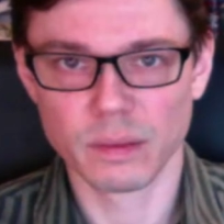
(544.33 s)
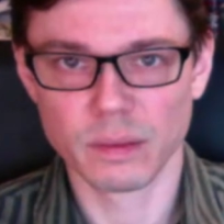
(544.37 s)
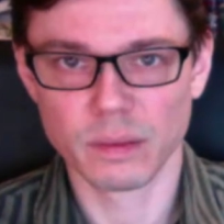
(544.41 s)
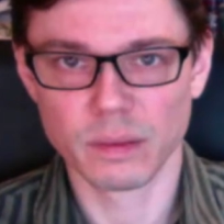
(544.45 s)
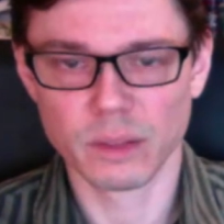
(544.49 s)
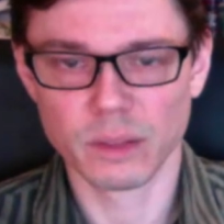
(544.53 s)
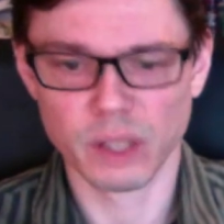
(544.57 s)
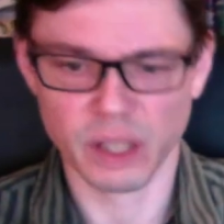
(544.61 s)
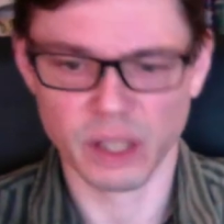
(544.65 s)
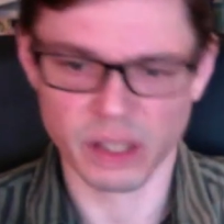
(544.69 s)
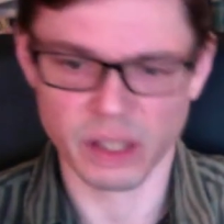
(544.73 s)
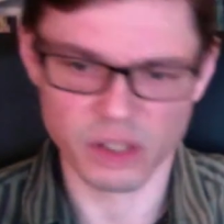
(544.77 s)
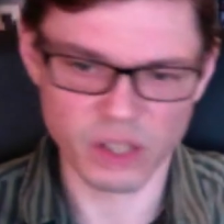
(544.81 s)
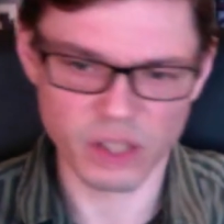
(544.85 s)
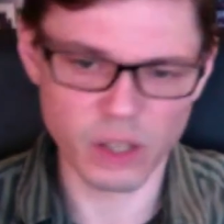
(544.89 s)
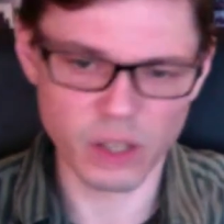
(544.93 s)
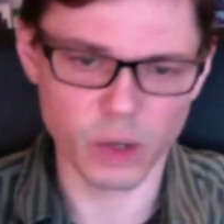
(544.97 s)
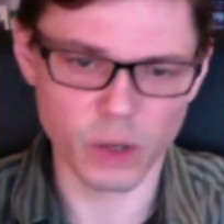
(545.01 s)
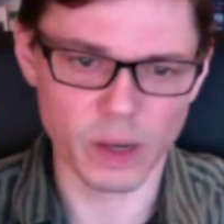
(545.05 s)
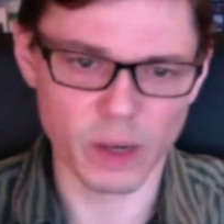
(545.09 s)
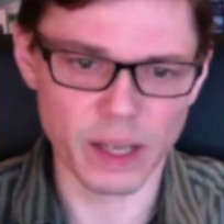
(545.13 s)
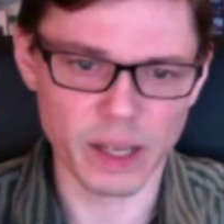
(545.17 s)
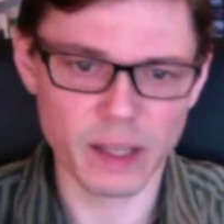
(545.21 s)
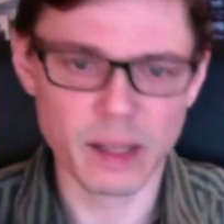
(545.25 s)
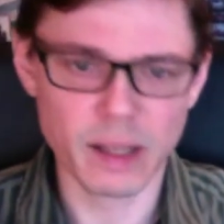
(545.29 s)
To
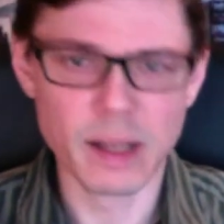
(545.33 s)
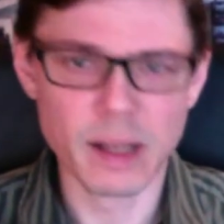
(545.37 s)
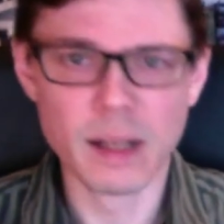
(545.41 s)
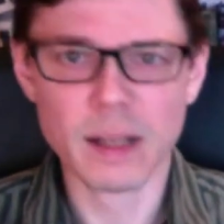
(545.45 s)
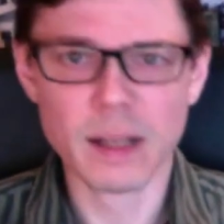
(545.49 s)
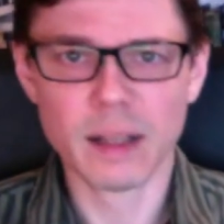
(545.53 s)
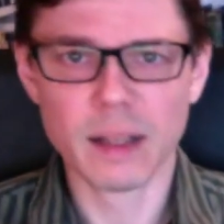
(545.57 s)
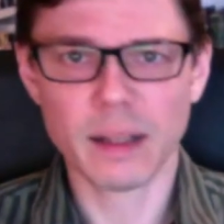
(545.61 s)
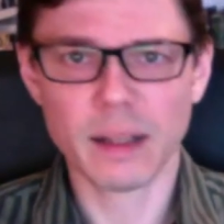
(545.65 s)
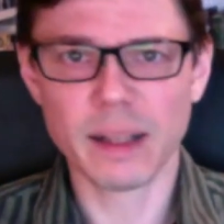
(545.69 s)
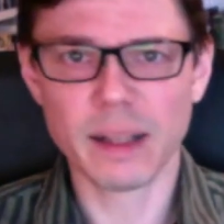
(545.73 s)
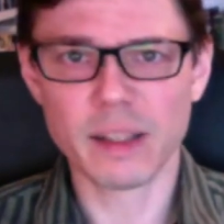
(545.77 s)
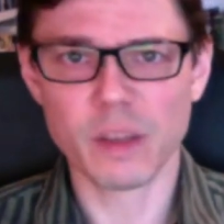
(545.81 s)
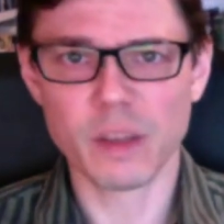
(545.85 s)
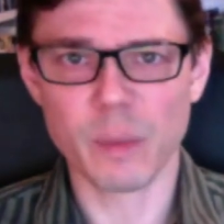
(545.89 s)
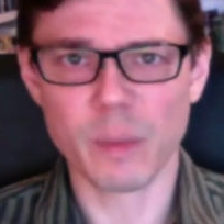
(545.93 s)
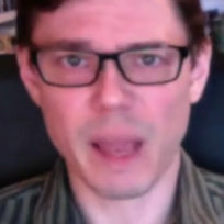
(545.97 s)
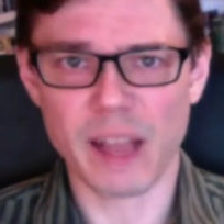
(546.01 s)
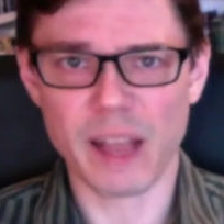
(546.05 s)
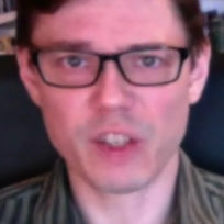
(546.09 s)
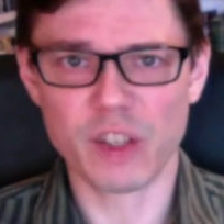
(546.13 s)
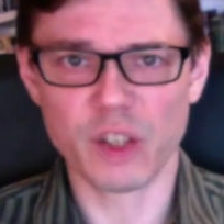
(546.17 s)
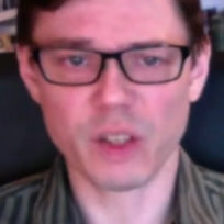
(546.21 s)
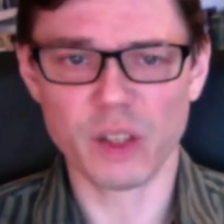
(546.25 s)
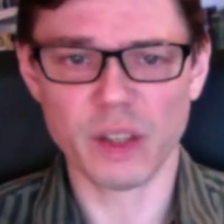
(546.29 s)
consider it, let's
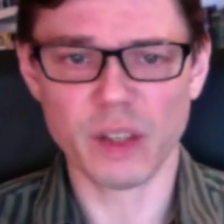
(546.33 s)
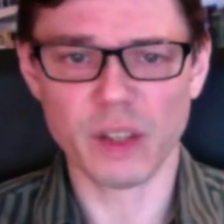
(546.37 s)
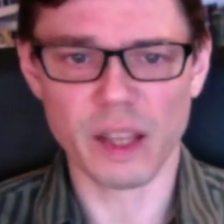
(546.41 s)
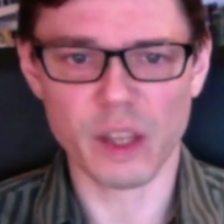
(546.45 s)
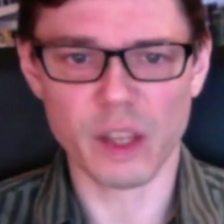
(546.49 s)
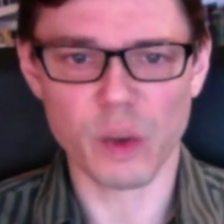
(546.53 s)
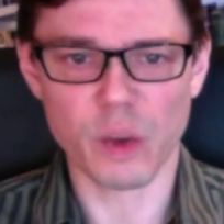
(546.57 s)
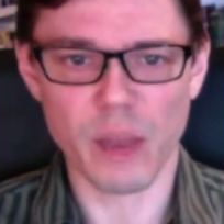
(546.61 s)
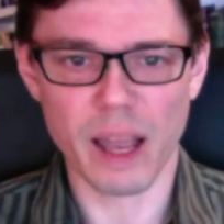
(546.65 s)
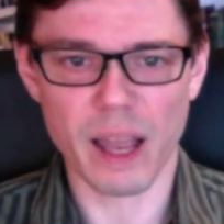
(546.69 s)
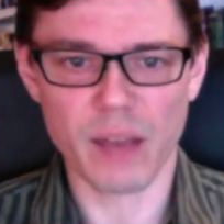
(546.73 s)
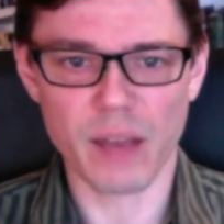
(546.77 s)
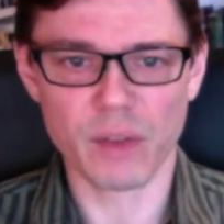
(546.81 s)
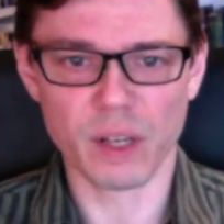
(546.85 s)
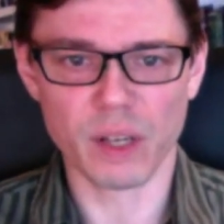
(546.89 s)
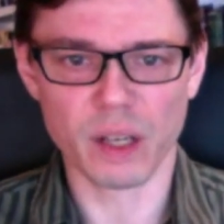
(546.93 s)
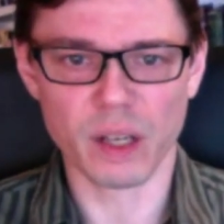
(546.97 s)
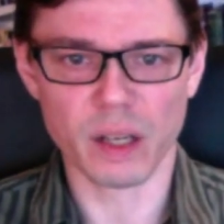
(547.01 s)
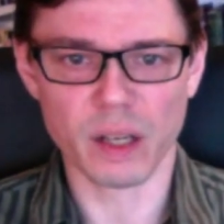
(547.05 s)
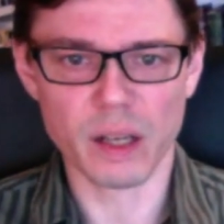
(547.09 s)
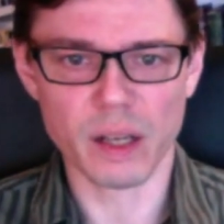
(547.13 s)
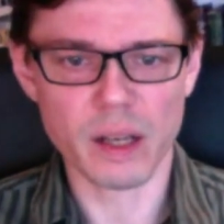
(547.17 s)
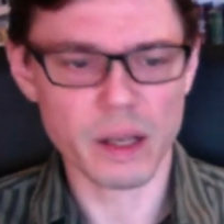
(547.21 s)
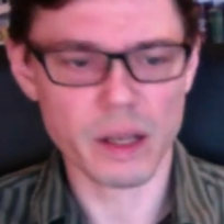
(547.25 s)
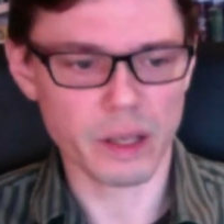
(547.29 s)
imagine that you have
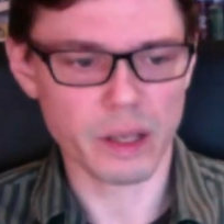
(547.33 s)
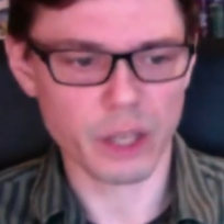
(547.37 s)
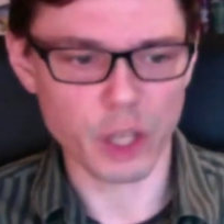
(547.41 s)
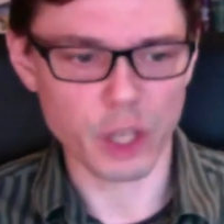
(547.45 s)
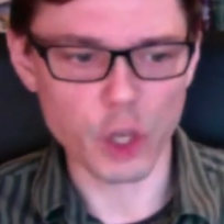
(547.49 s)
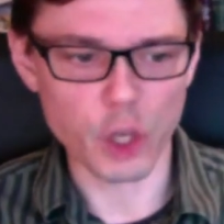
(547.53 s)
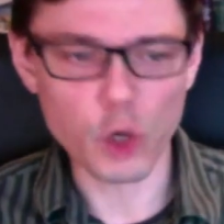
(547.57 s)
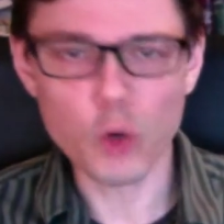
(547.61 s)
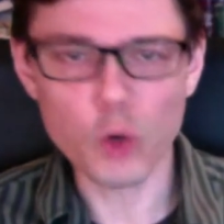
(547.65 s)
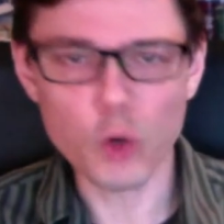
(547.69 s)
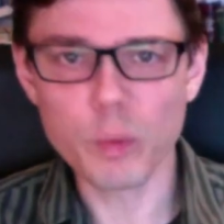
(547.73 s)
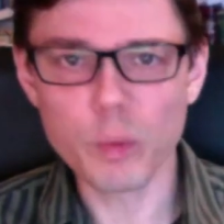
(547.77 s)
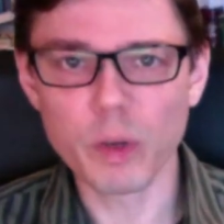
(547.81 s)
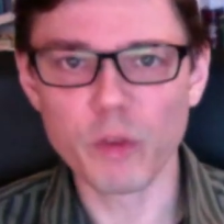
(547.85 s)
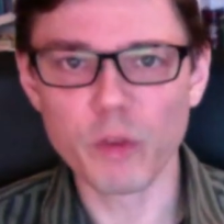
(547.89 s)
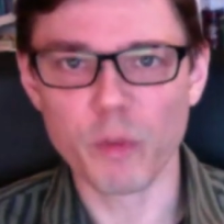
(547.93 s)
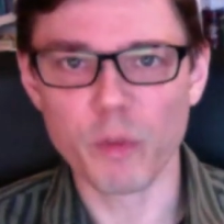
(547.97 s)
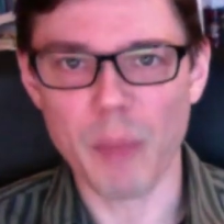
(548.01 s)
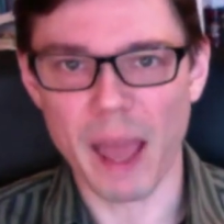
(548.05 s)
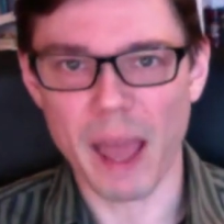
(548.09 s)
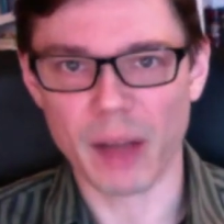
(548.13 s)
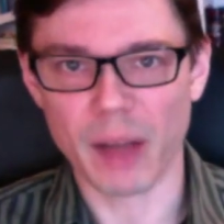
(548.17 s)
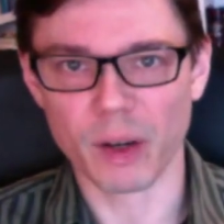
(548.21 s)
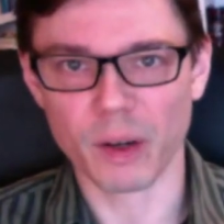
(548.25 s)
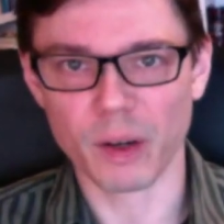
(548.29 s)
a cube of
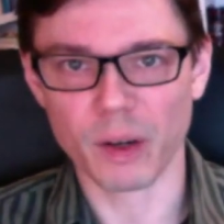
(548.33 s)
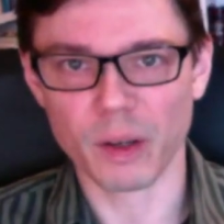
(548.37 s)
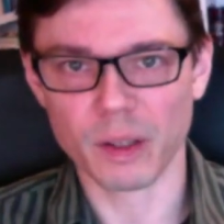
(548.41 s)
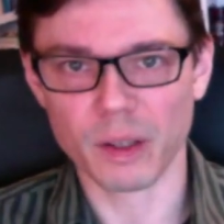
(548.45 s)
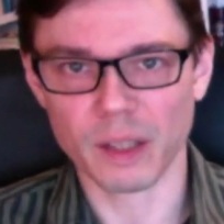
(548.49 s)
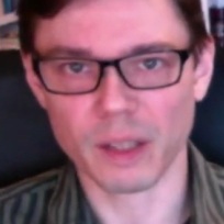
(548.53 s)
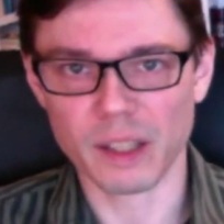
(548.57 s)
matter,